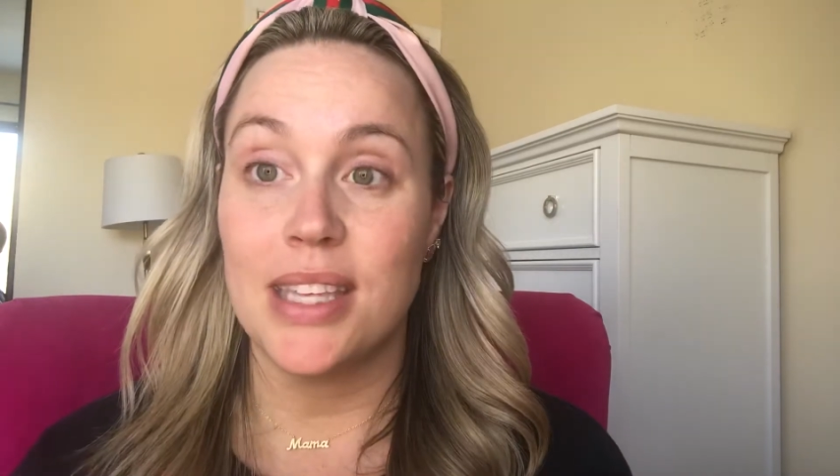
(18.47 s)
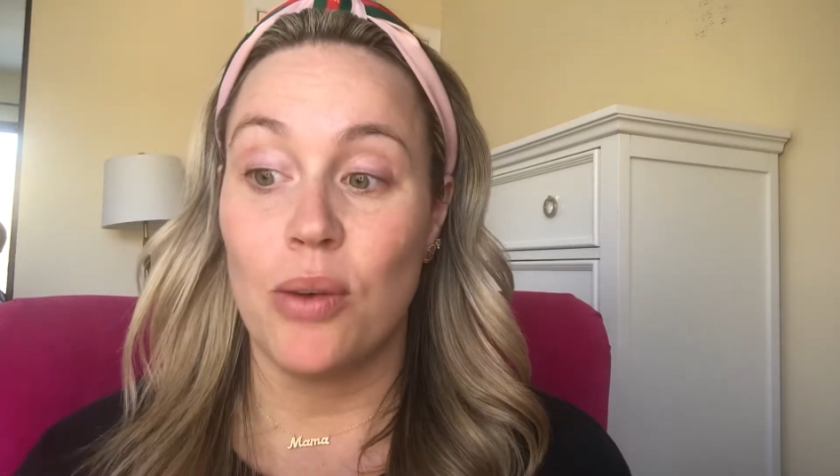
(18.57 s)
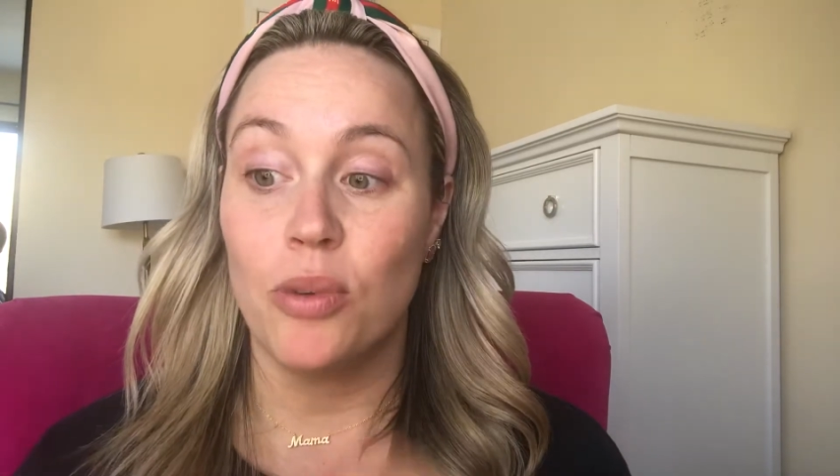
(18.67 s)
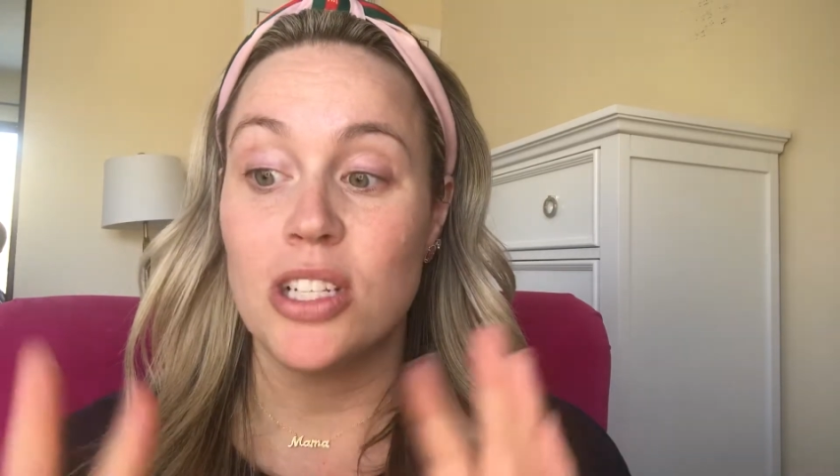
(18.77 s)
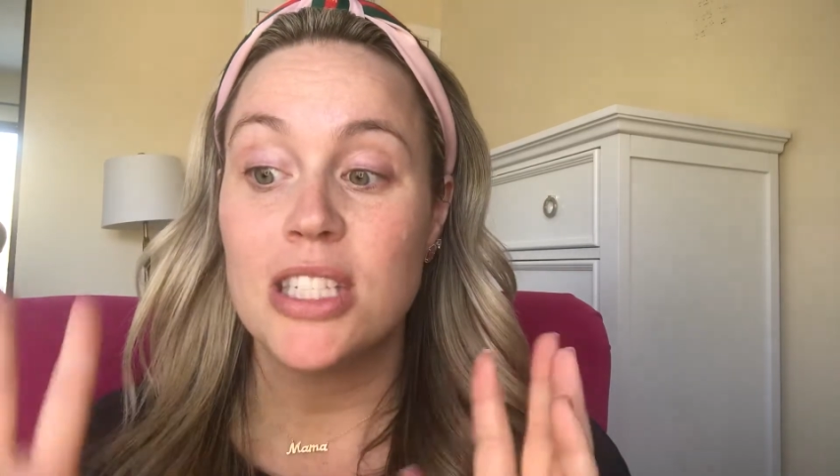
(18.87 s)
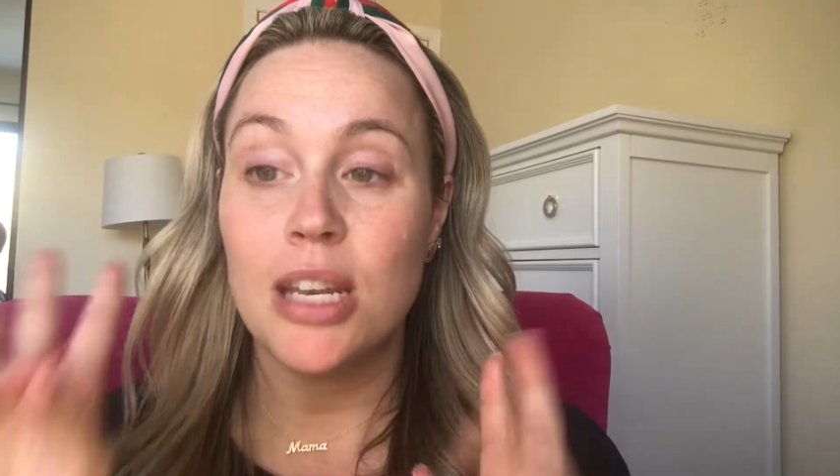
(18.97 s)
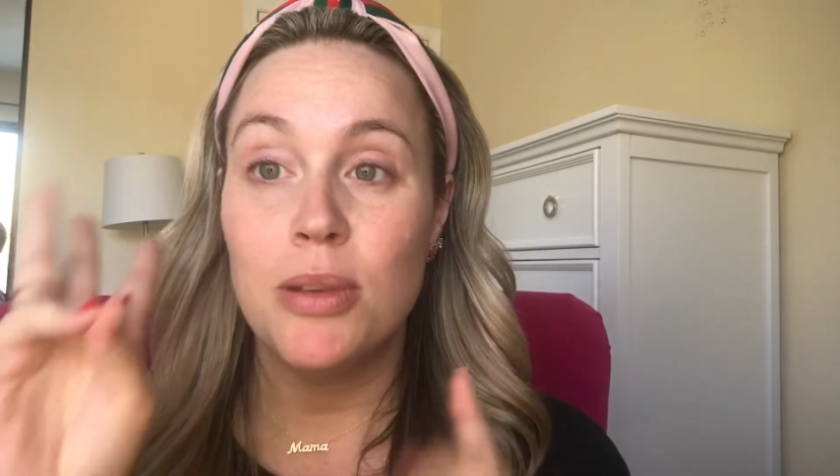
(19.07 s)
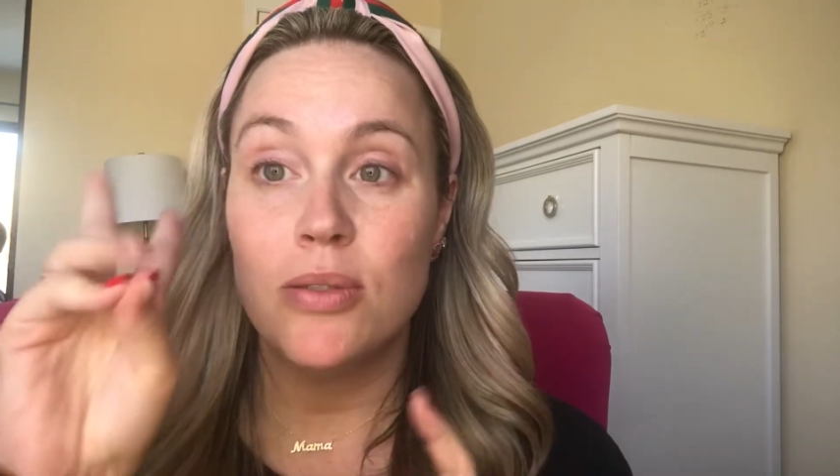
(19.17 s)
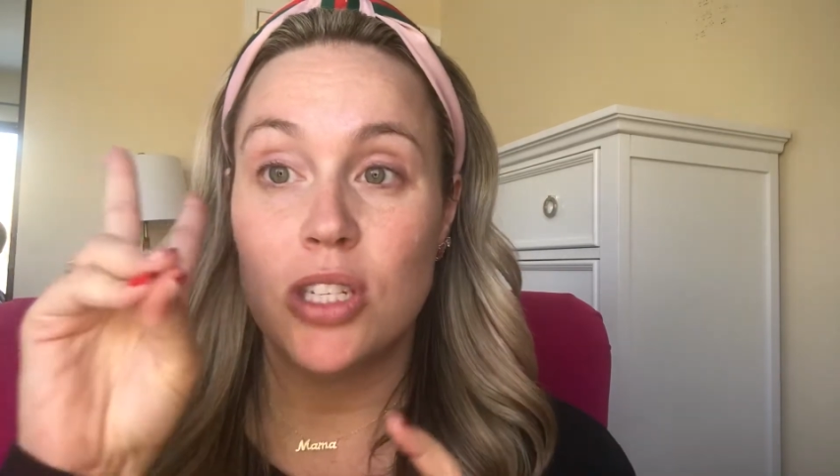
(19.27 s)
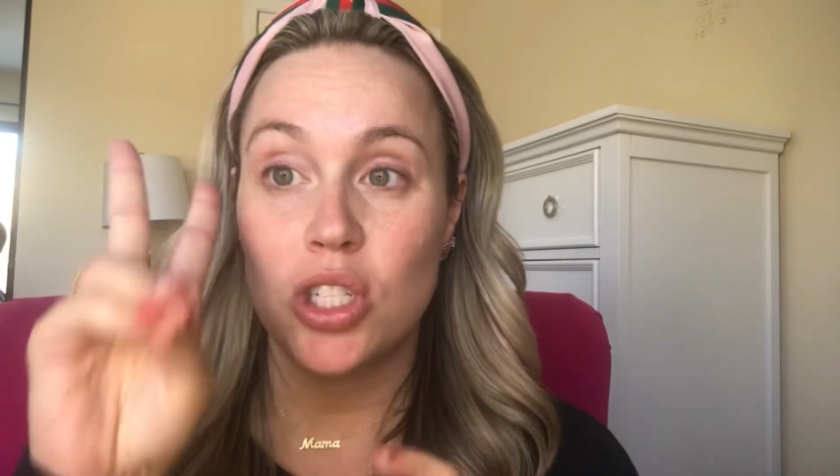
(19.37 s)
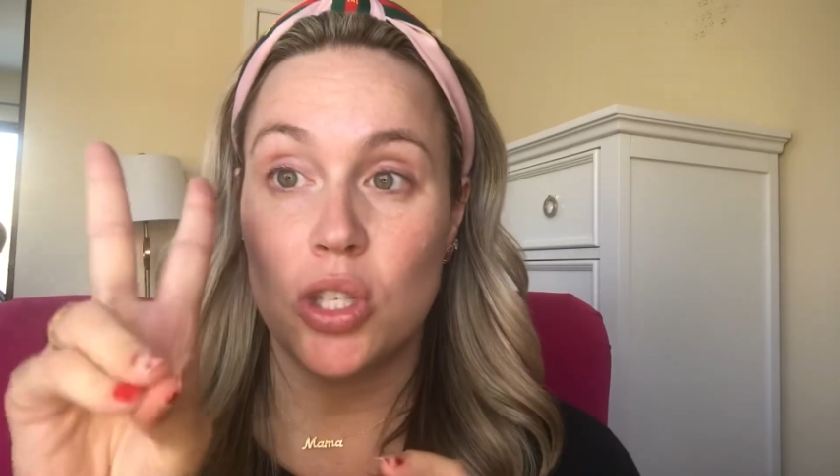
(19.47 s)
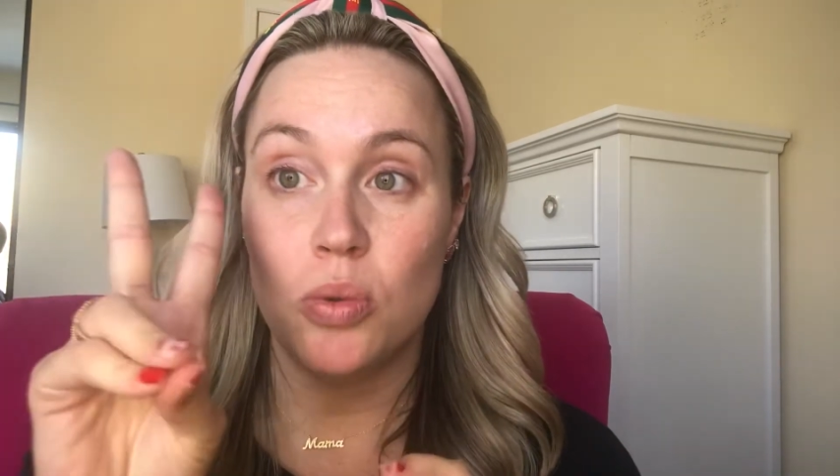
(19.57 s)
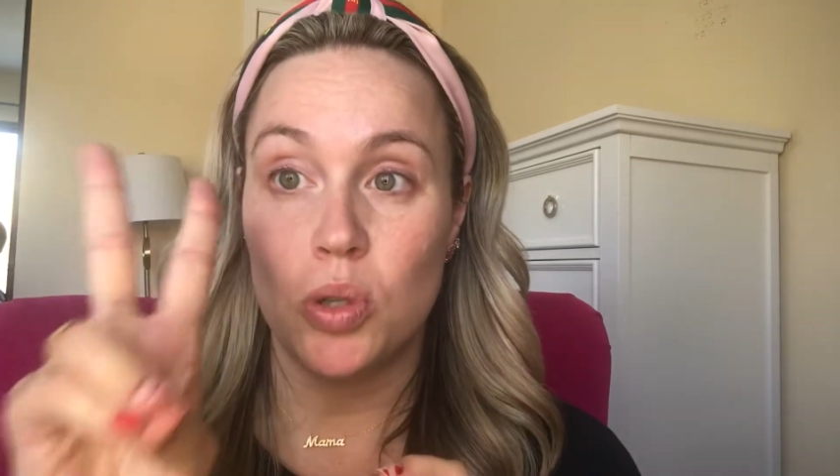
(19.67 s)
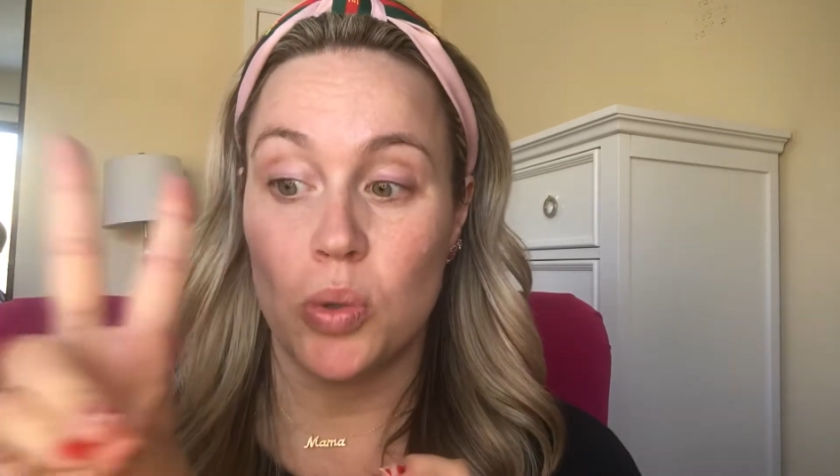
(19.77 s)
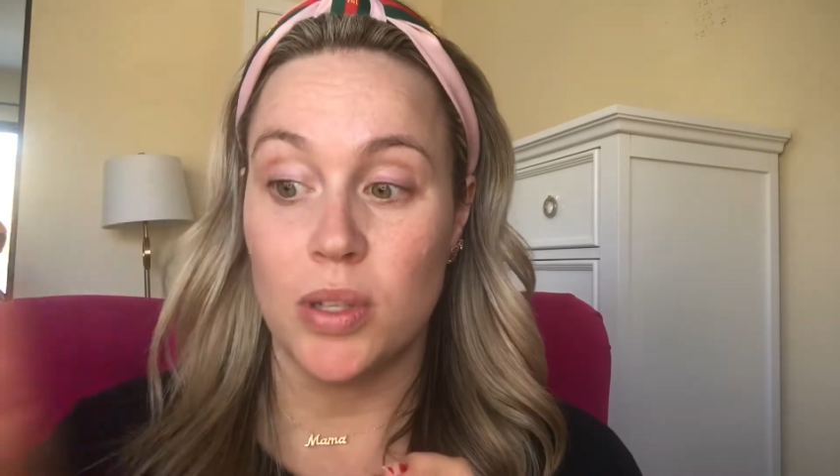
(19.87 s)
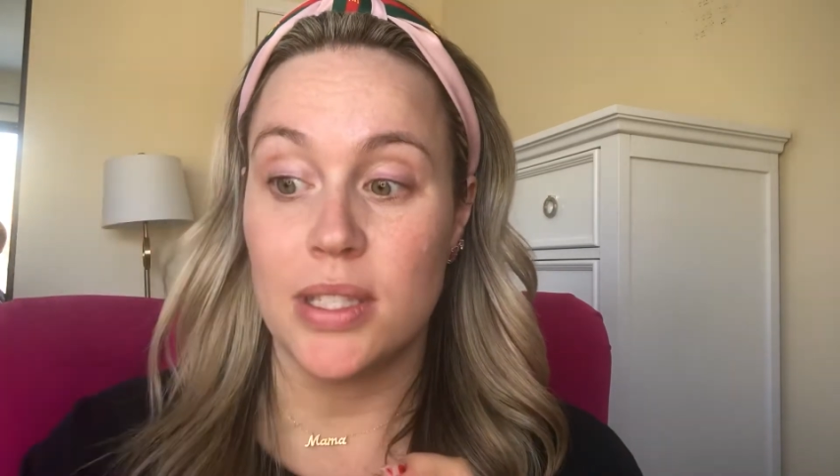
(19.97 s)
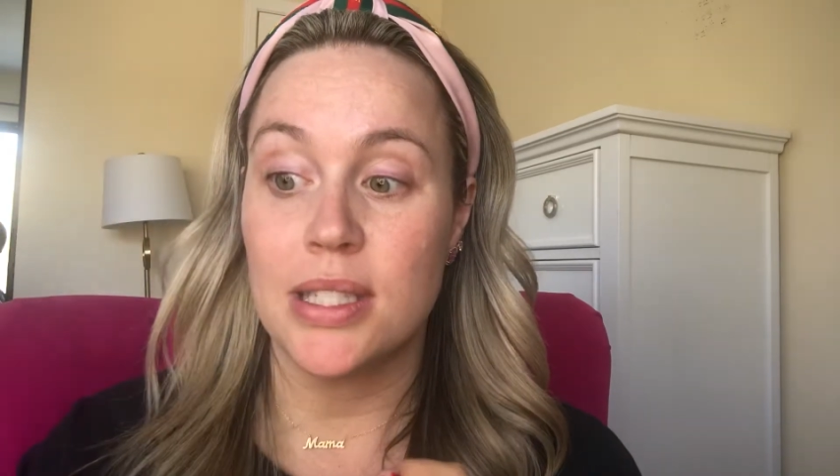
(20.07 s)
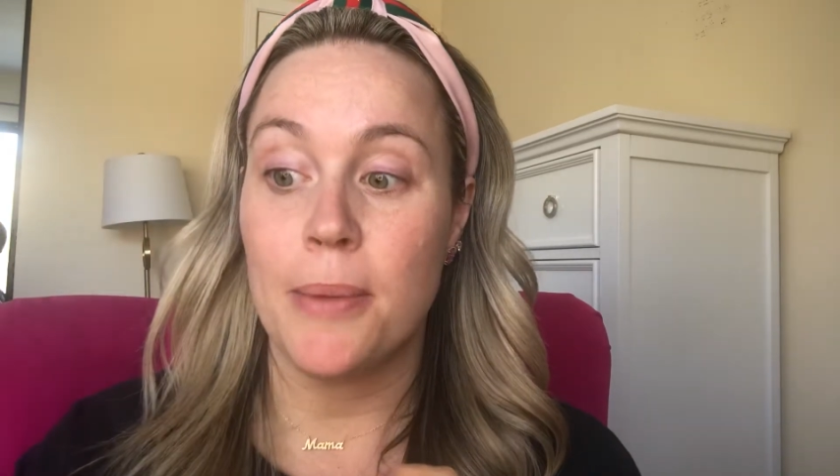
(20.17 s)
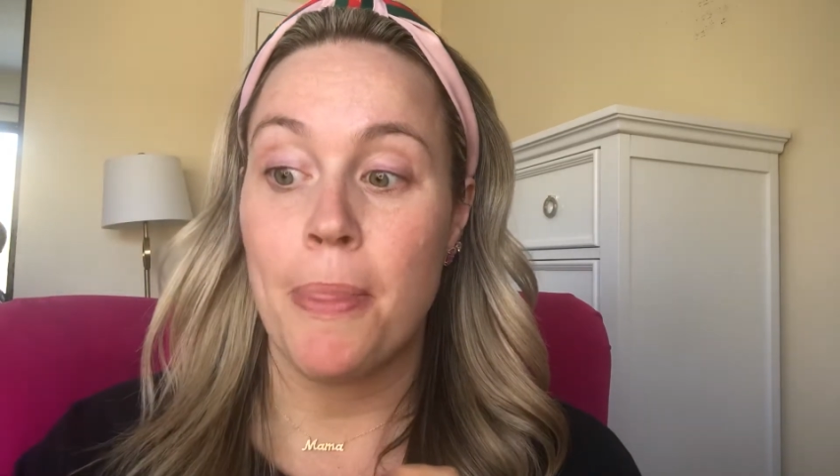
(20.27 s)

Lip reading: And we're just going to be using two tools,